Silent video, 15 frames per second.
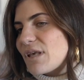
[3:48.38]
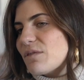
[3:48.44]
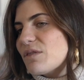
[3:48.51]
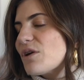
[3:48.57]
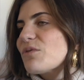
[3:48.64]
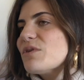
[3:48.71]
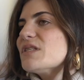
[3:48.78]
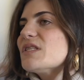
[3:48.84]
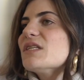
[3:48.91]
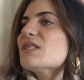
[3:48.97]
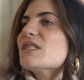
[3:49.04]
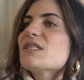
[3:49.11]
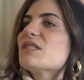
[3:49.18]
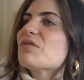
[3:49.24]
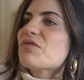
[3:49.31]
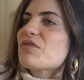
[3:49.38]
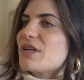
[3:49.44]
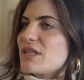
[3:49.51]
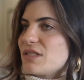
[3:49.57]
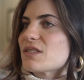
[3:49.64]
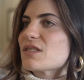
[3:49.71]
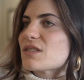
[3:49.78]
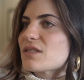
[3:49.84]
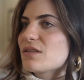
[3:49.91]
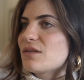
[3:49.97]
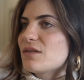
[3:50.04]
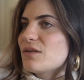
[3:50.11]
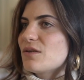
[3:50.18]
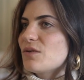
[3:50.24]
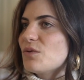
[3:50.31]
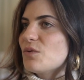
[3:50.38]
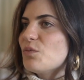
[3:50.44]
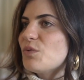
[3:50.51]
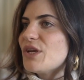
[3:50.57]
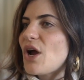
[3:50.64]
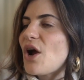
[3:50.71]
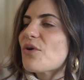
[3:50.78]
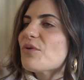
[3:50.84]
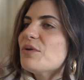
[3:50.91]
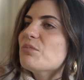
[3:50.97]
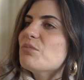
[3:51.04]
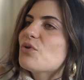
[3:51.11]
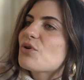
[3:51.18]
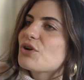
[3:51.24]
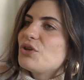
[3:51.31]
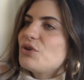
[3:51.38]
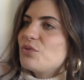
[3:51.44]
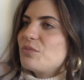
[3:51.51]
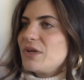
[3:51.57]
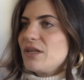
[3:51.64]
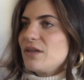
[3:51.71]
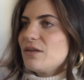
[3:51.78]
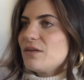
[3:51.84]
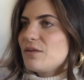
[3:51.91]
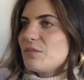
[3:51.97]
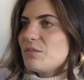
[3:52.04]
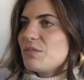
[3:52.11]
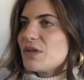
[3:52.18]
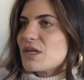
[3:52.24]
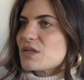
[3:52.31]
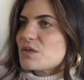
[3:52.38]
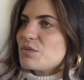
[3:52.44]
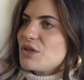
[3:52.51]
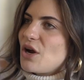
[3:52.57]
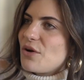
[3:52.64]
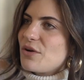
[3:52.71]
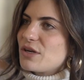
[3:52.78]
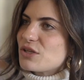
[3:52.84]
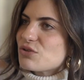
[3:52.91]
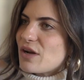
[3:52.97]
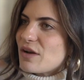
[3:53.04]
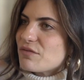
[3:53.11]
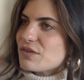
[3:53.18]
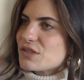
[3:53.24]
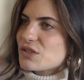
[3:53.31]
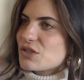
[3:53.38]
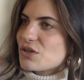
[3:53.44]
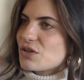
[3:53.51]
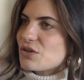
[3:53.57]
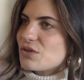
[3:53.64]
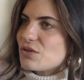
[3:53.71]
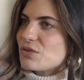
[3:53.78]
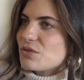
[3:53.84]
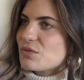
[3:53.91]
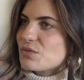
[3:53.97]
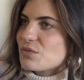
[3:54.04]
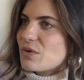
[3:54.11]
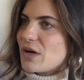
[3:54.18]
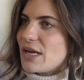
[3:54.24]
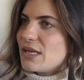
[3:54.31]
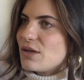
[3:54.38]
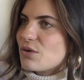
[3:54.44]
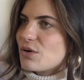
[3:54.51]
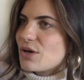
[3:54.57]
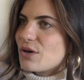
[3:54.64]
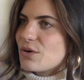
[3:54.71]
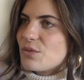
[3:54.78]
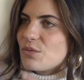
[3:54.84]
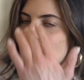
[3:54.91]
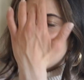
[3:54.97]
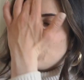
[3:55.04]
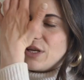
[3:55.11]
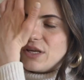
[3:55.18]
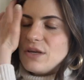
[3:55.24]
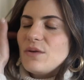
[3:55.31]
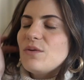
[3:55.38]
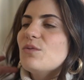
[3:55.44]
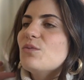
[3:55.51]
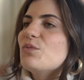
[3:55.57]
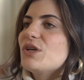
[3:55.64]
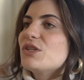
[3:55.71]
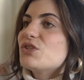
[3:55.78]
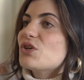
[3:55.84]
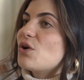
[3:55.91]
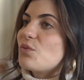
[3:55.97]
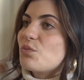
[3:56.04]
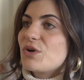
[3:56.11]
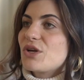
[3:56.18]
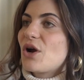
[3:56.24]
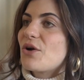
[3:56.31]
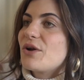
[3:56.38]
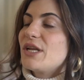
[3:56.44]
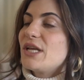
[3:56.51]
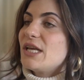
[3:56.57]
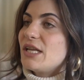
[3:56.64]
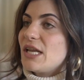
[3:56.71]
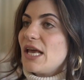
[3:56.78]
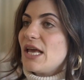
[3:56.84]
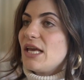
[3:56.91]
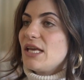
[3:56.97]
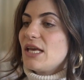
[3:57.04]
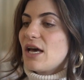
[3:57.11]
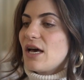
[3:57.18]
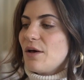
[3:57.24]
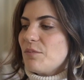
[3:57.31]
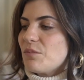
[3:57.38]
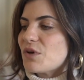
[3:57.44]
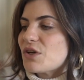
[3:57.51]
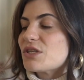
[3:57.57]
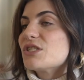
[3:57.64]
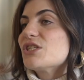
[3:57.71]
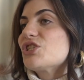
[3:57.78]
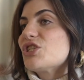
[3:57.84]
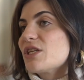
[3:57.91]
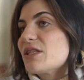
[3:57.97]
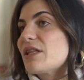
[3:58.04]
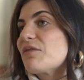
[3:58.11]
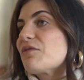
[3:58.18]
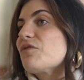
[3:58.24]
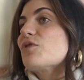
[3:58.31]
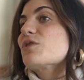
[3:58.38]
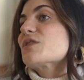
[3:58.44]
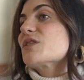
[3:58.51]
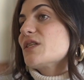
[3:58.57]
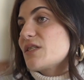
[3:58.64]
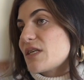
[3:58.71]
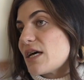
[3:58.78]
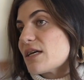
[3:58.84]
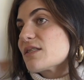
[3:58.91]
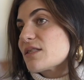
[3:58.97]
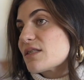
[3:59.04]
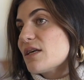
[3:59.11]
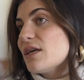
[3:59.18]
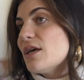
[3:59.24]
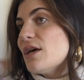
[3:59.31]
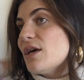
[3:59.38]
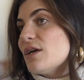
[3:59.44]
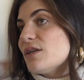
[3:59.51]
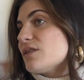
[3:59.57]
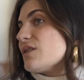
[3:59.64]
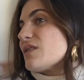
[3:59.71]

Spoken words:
There isn't a difference. We aren't more human because we aren't a trafficked girl, right? Or we aren't in a condition that forces us to